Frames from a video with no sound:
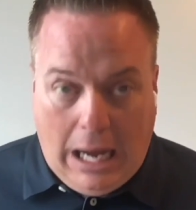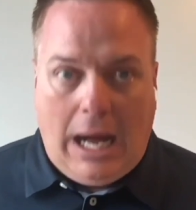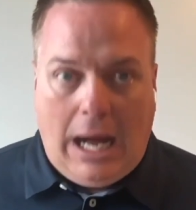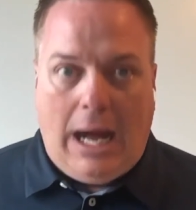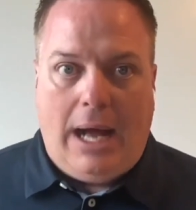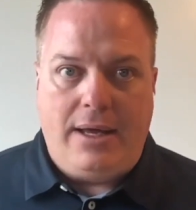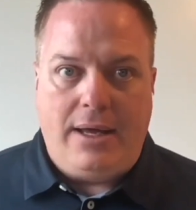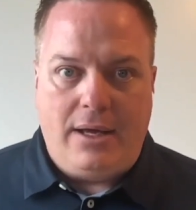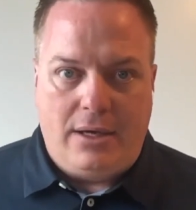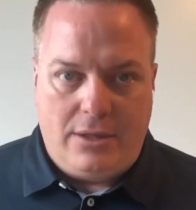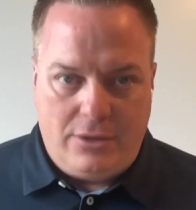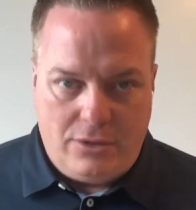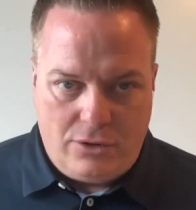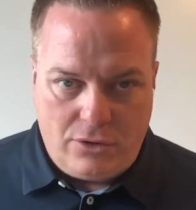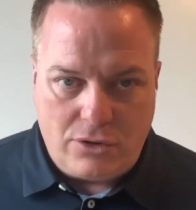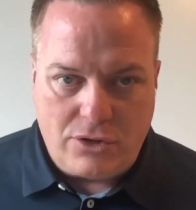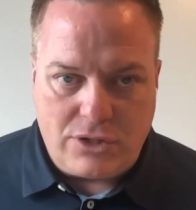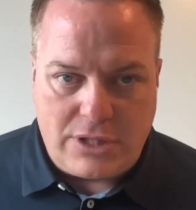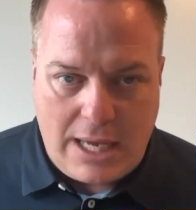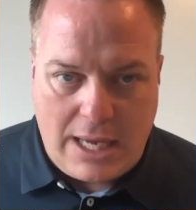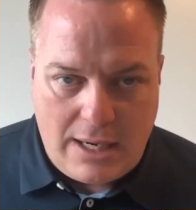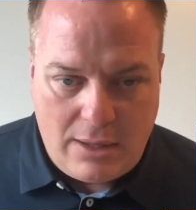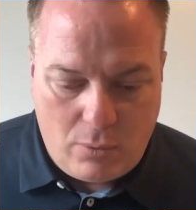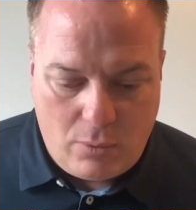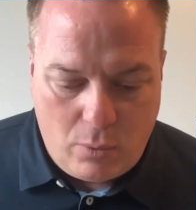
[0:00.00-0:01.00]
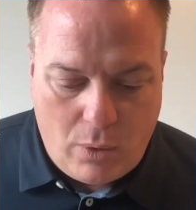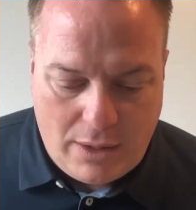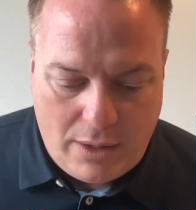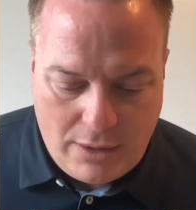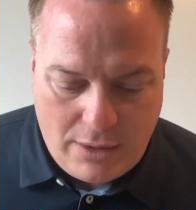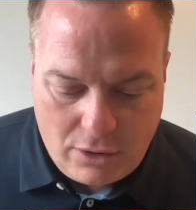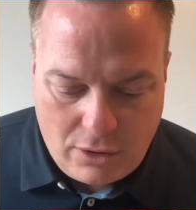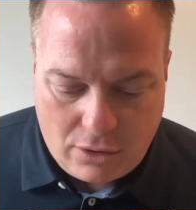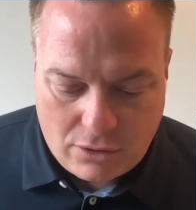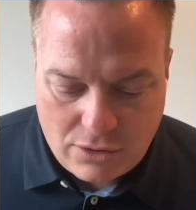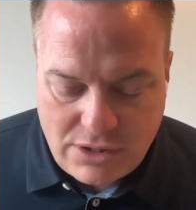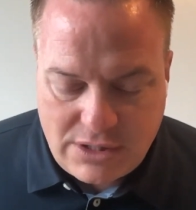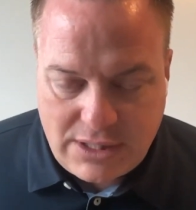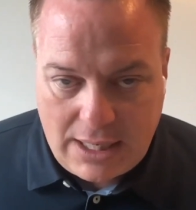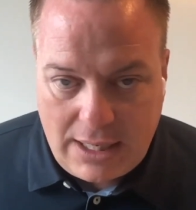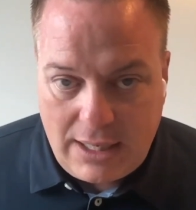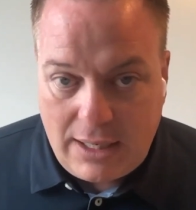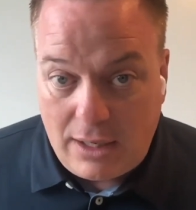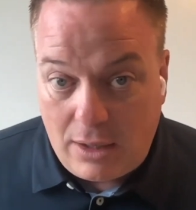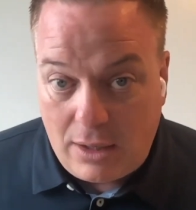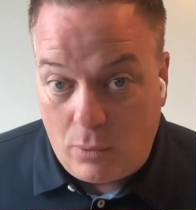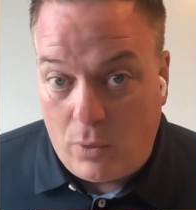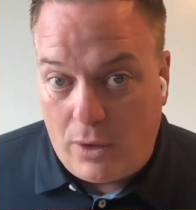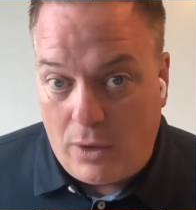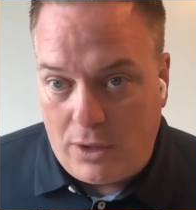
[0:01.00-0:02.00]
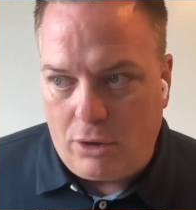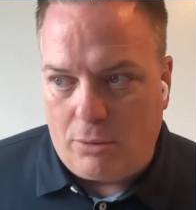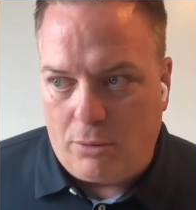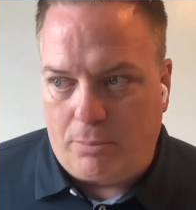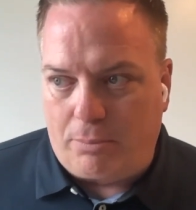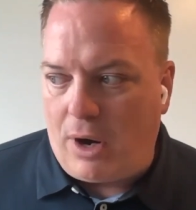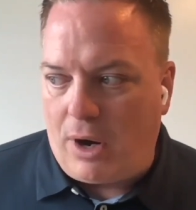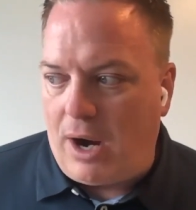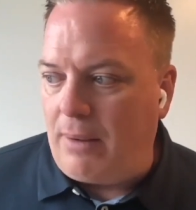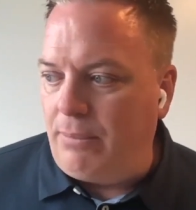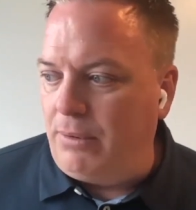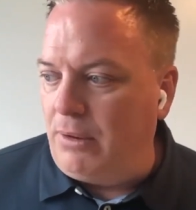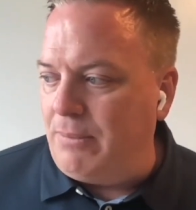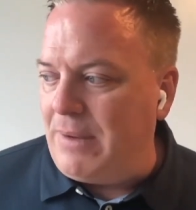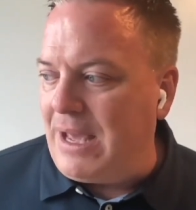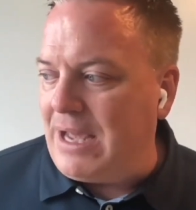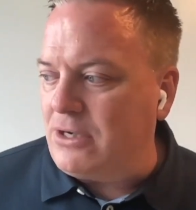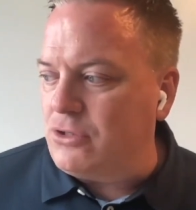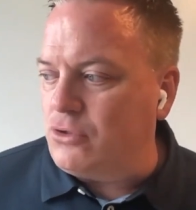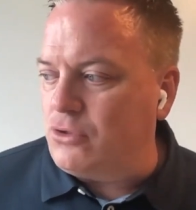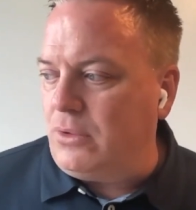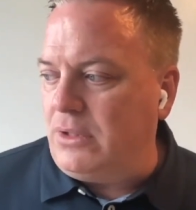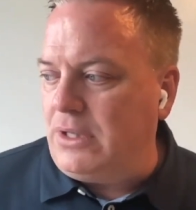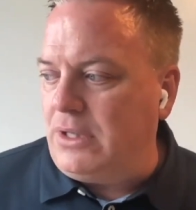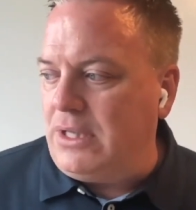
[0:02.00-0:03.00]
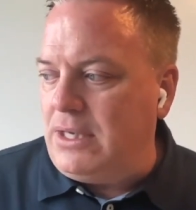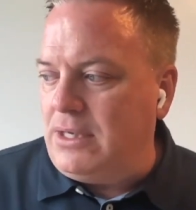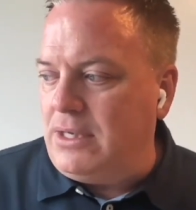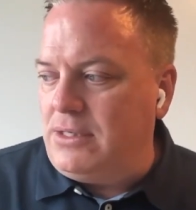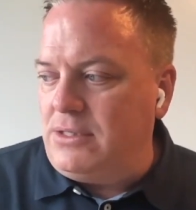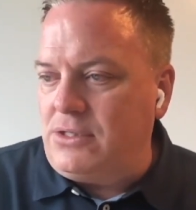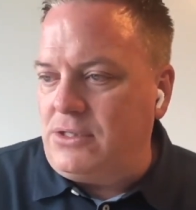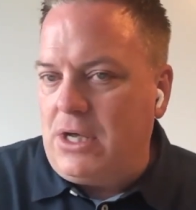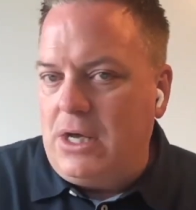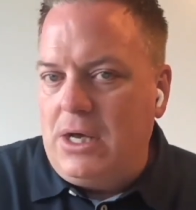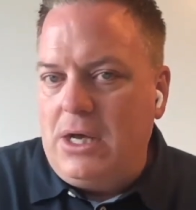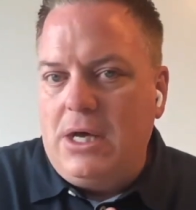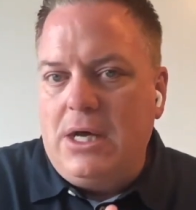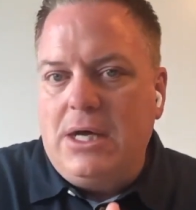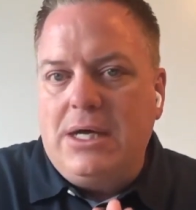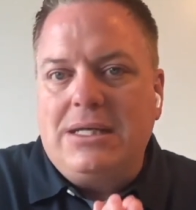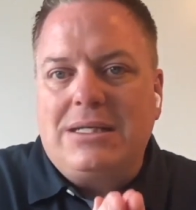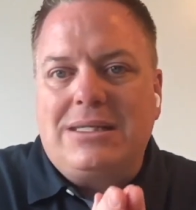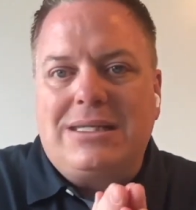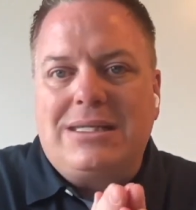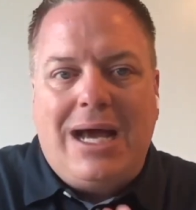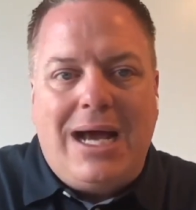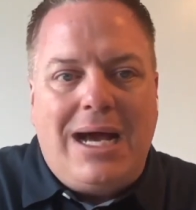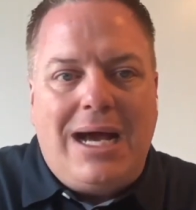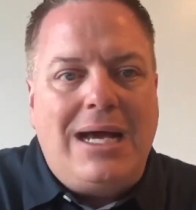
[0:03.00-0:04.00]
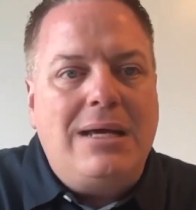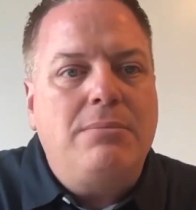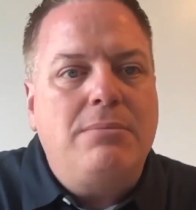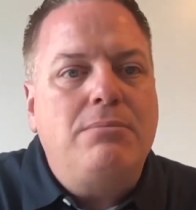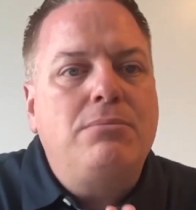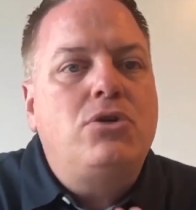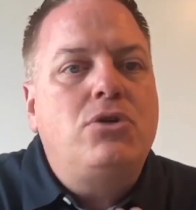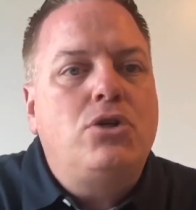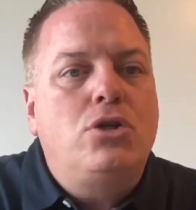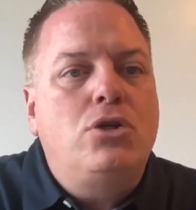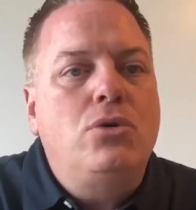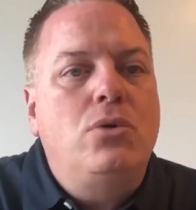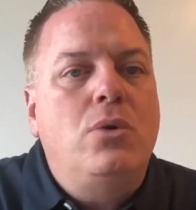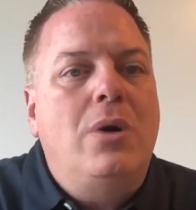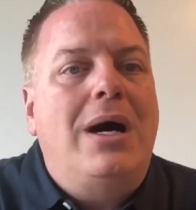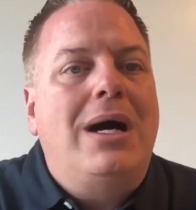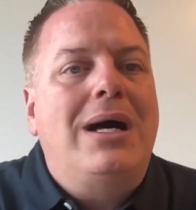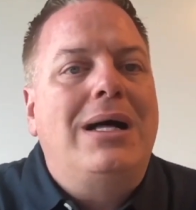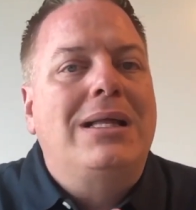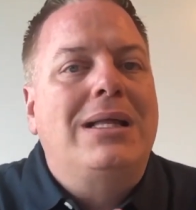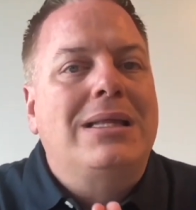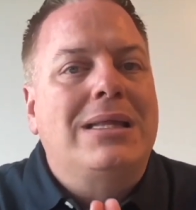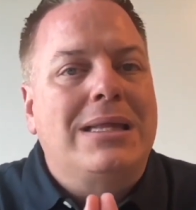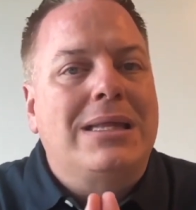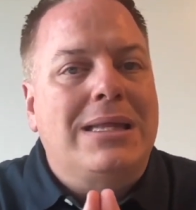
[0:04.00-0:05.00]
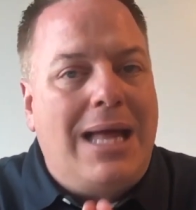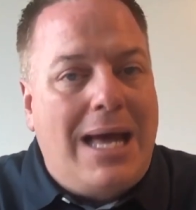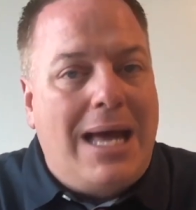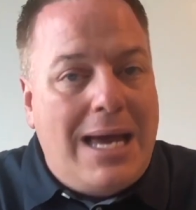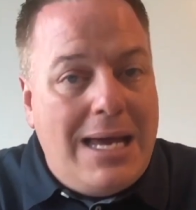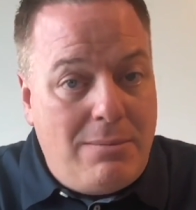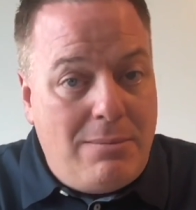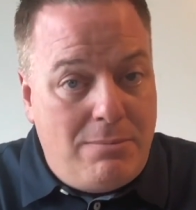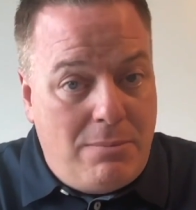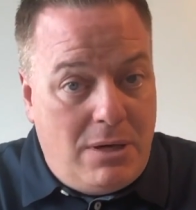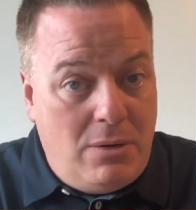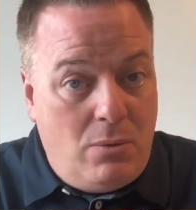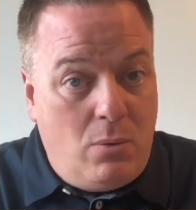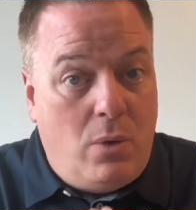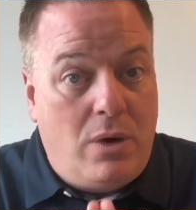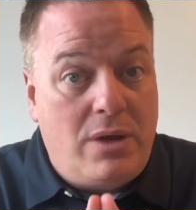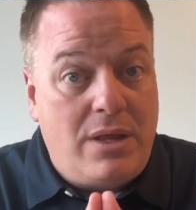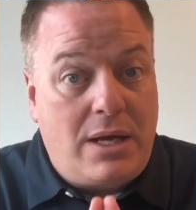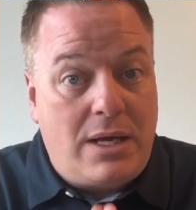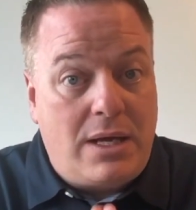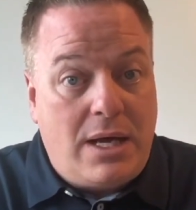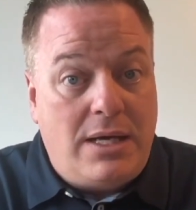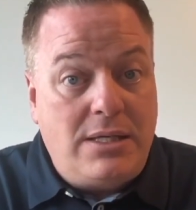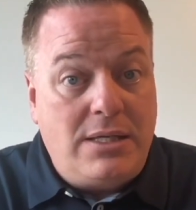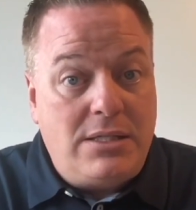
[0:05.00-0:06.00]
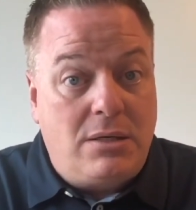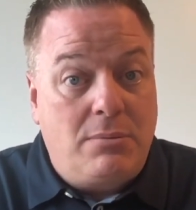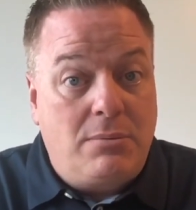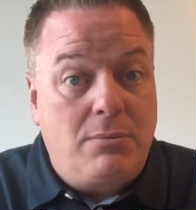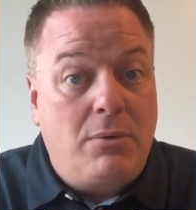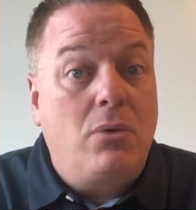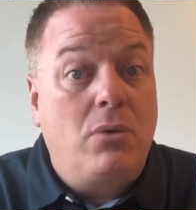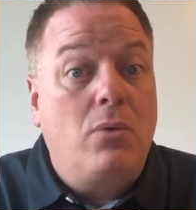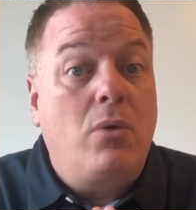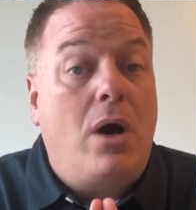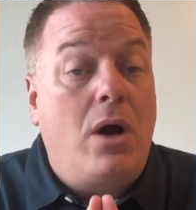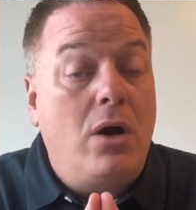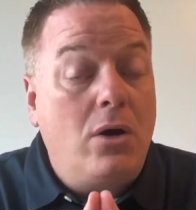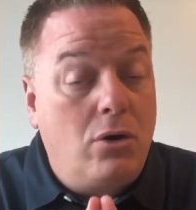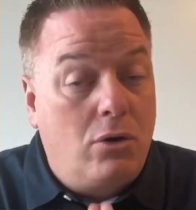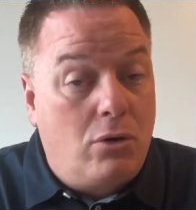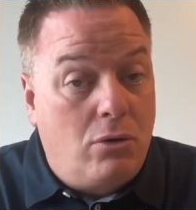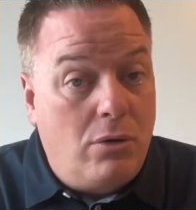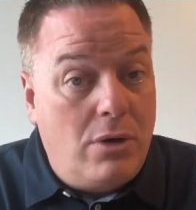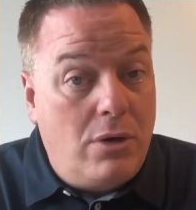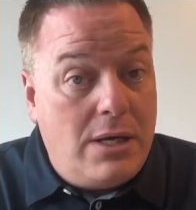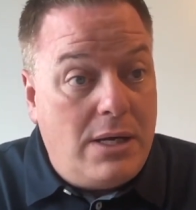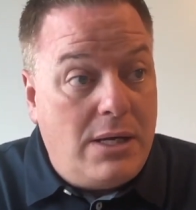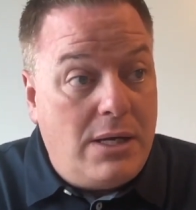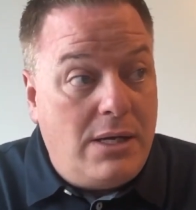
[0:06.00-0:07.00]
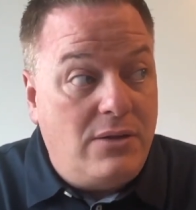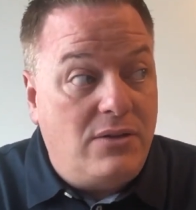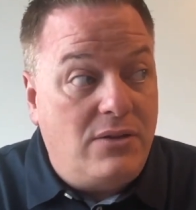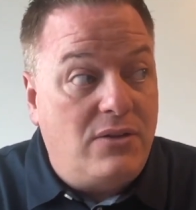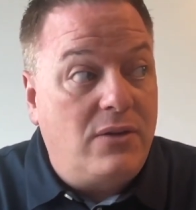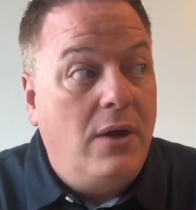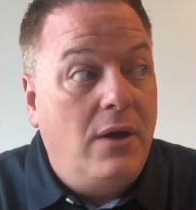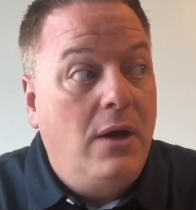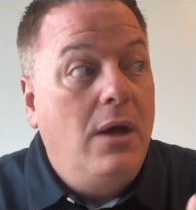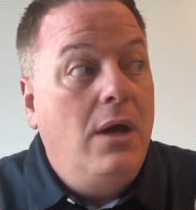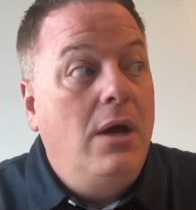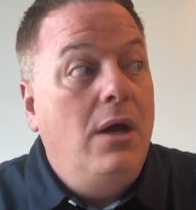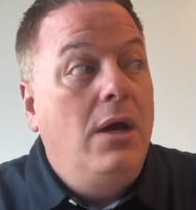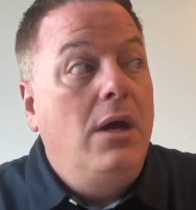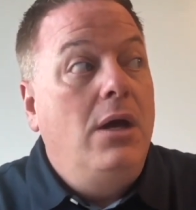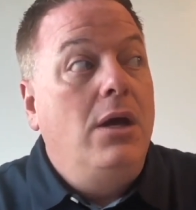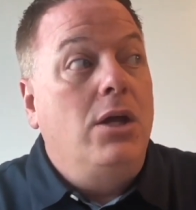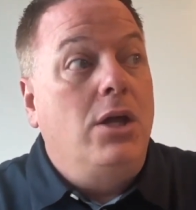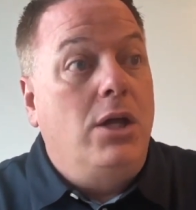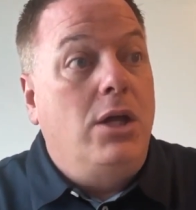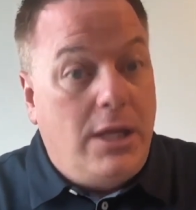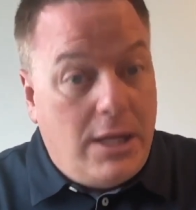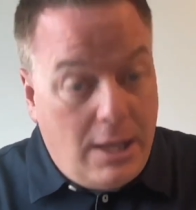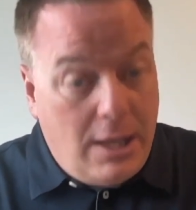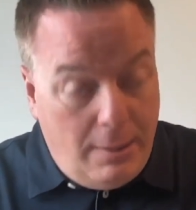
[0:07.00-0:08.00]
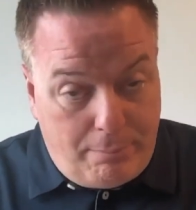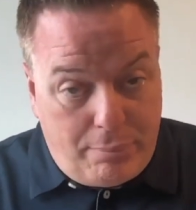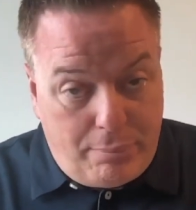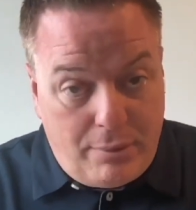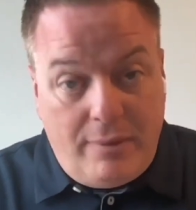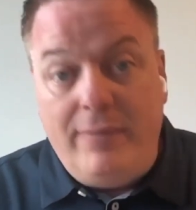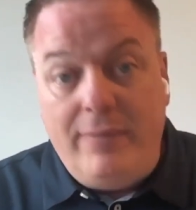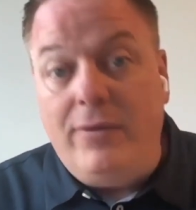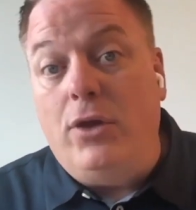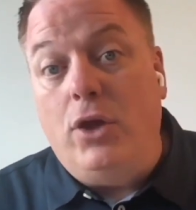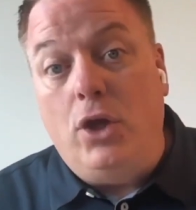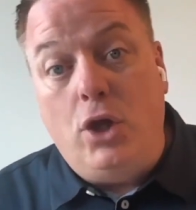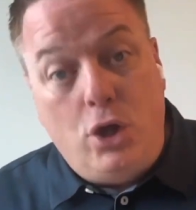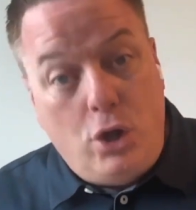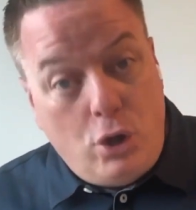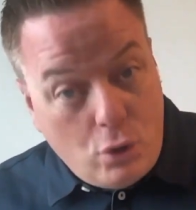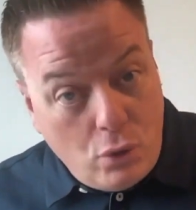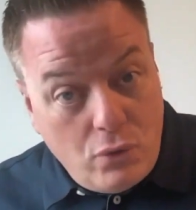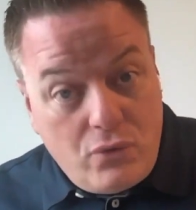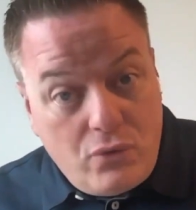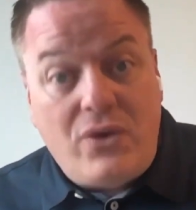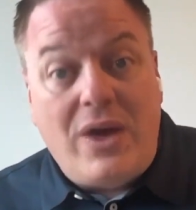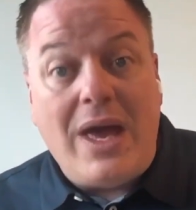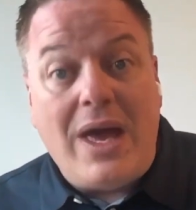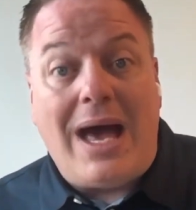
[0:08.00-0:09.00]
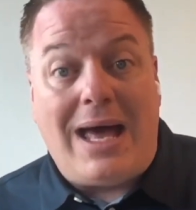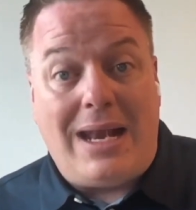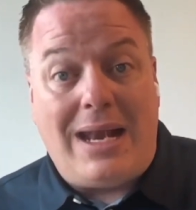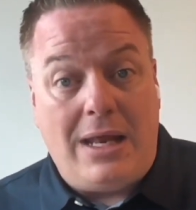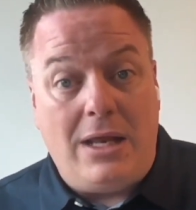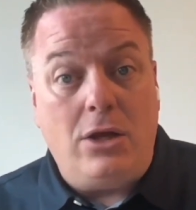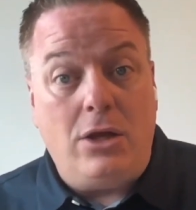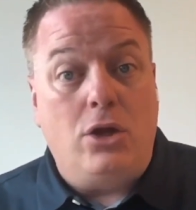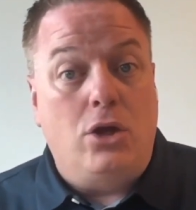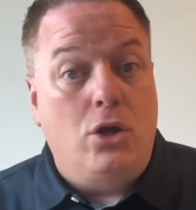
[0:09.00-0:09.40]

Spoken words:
I understand what you're saying and what your problem actually is, time to alignment, where the customer agrees, yep, you've got it.